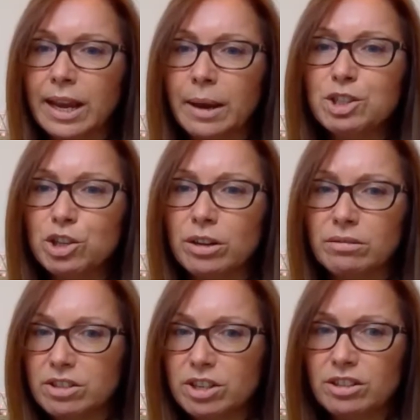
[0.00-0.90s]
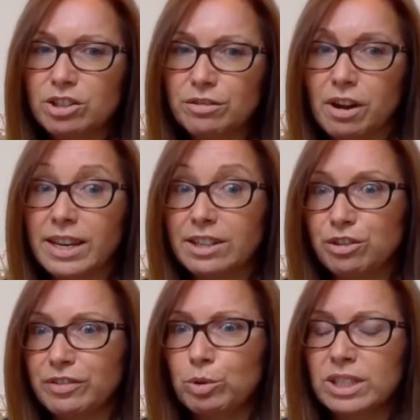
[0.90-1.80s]
Imogen, I guess you
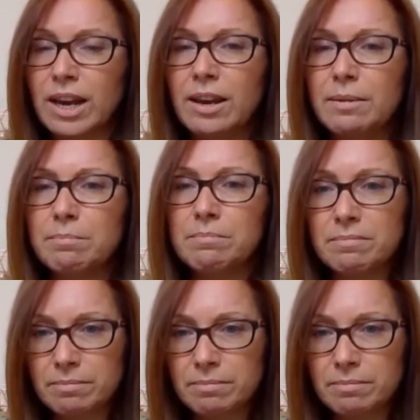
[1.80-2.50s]
feel the same?